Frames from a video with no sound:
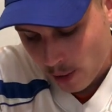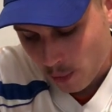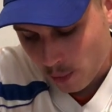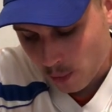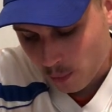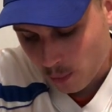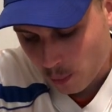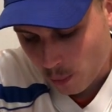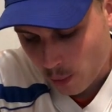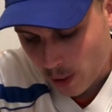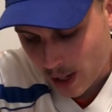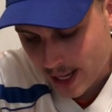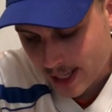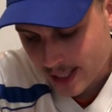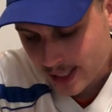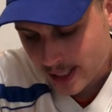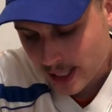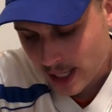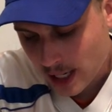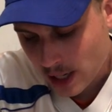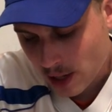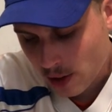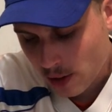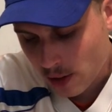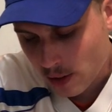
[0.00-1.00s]
Wins
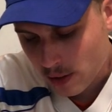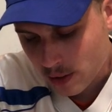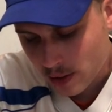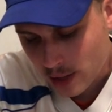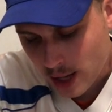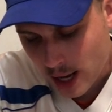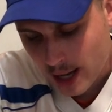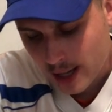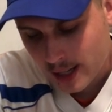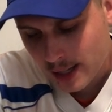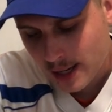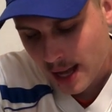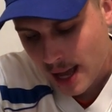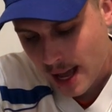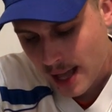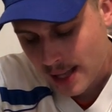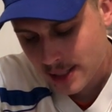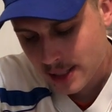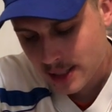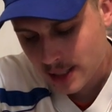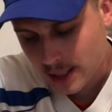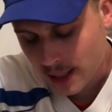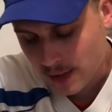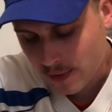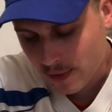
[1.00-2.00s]
here, not
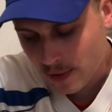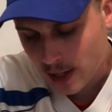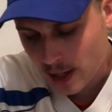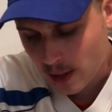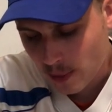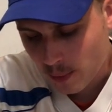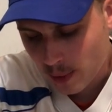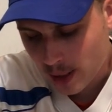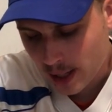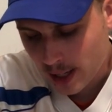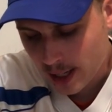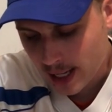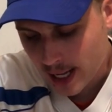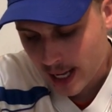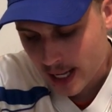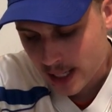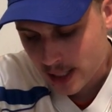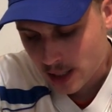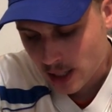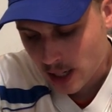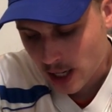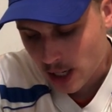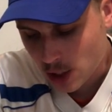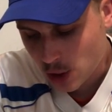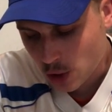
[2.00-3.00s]
as significant. Win
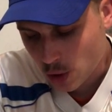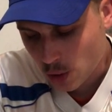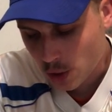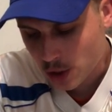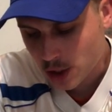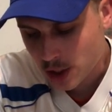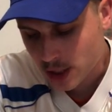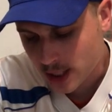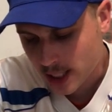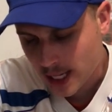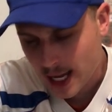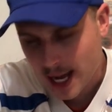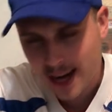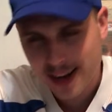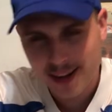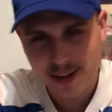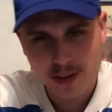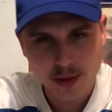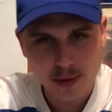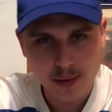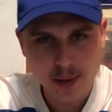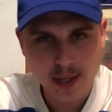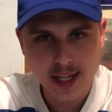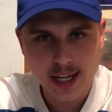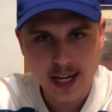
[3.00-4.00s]
against Georgia Tech, a
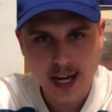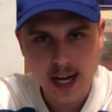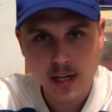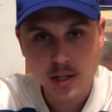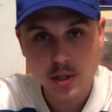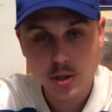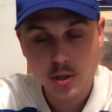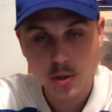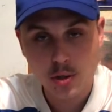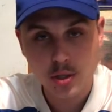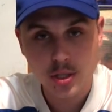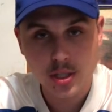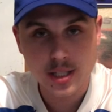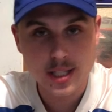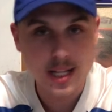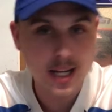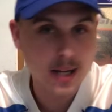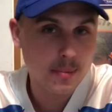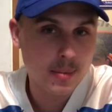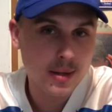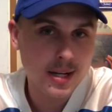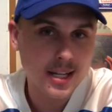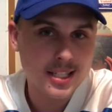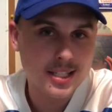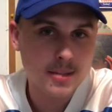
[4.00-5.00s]
3-9 Georgia
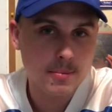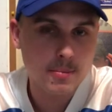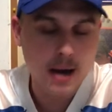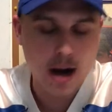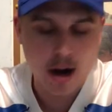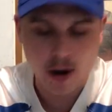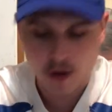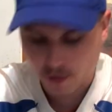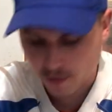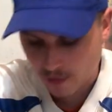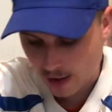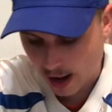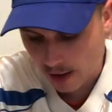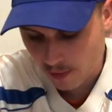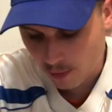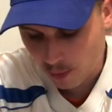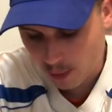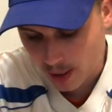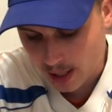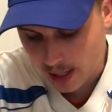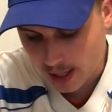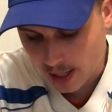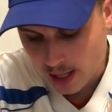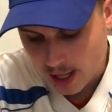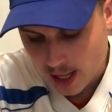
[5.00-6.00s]
Tech, but it's a Power 5
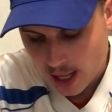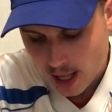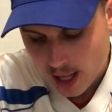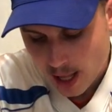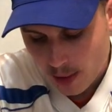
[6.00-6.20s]
win.